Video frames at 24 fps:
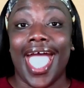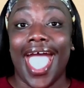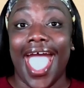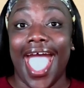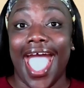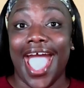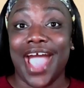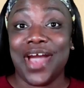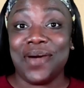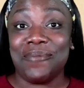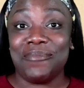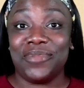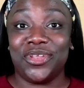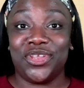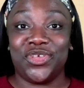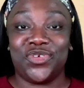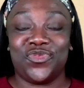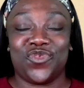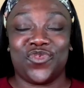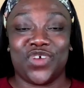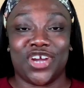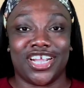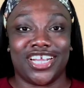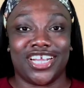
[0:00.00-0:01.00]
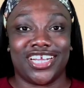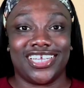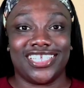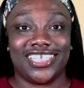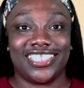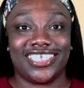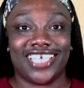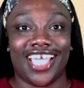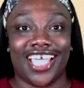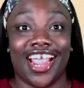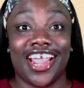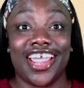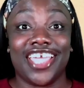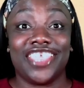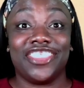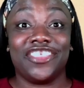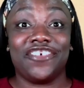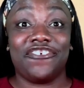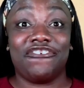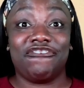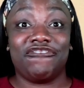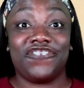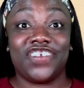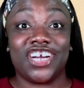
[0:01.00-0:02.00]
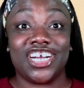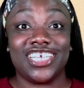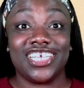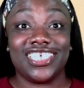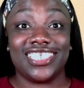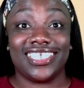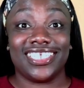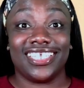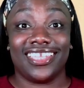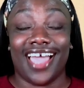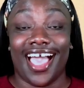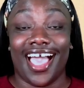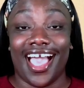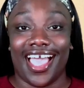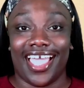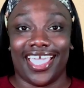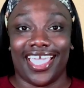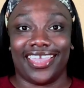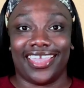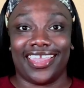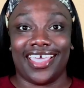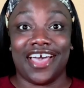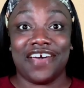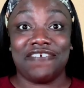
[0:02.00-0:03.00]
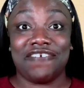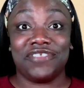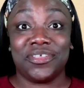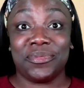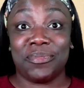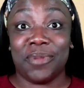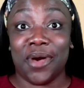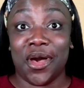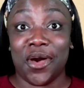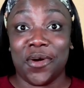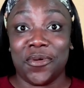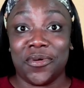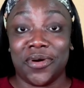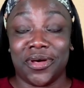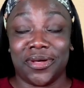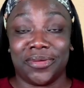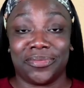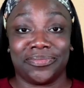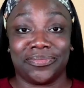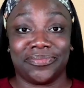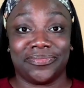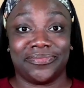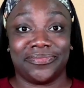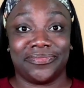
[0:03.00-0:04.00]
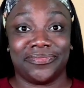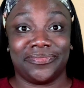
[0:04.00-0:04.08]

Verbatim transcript: How many words are in the first line of the poem?